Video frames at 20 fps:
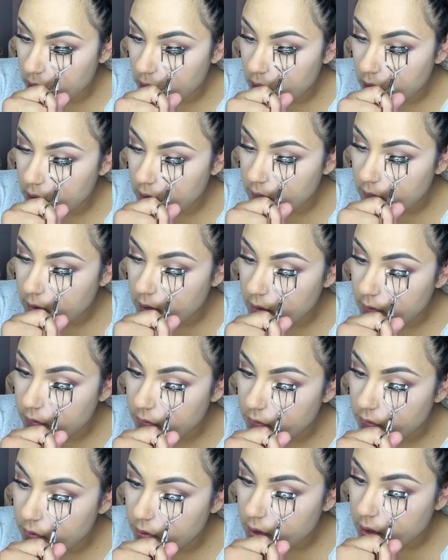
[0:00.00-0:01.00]
of that
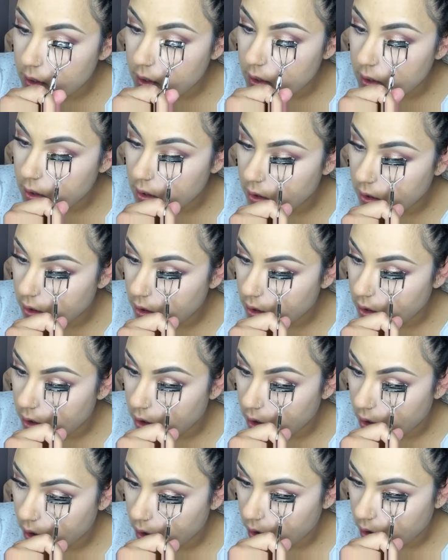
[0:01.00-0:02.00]
freaking glitter.